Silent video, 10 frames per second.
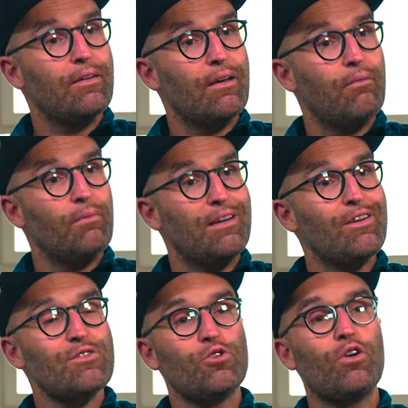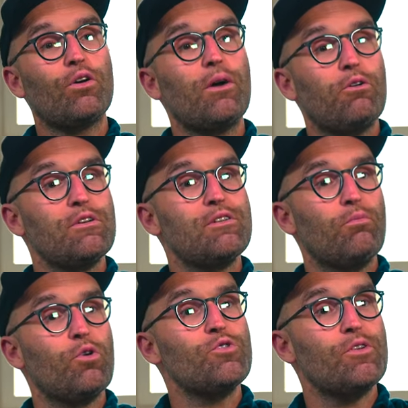Um, he doesn't talk about his
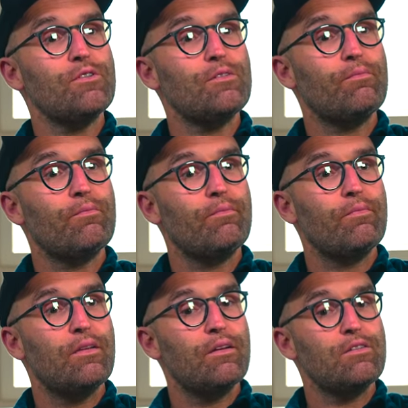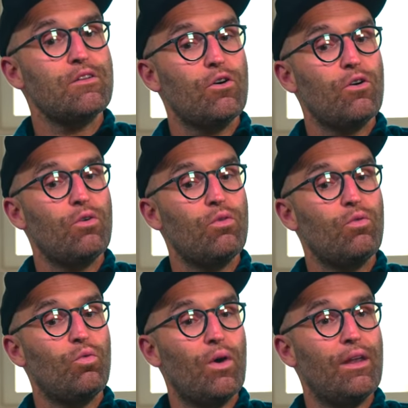emotions. So
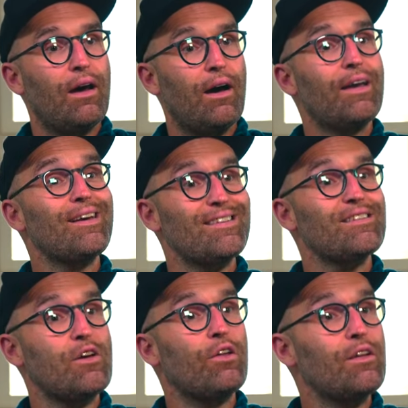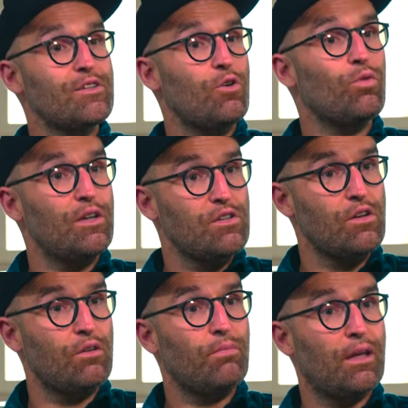when I, his son, his only
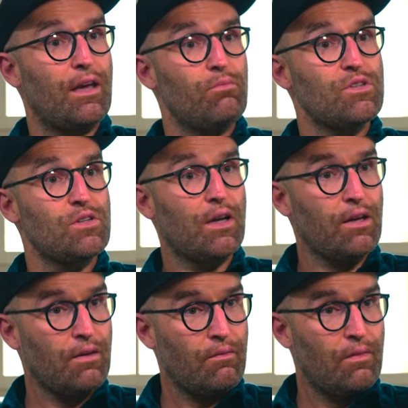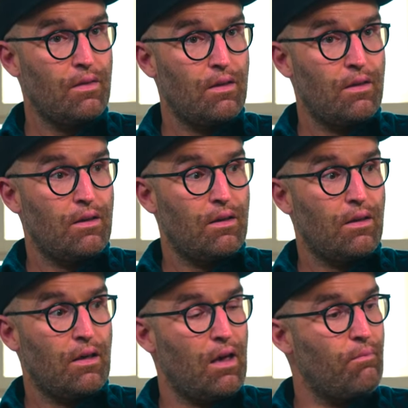son, became sick,
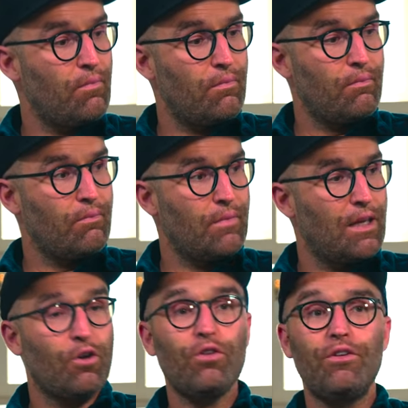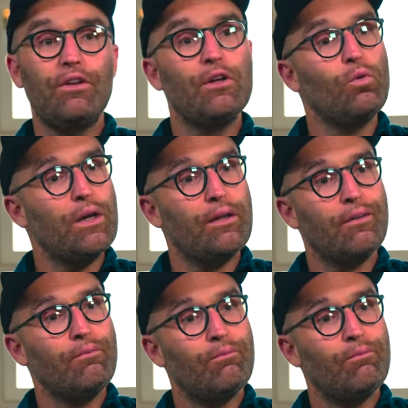um, he couldn't deal with it.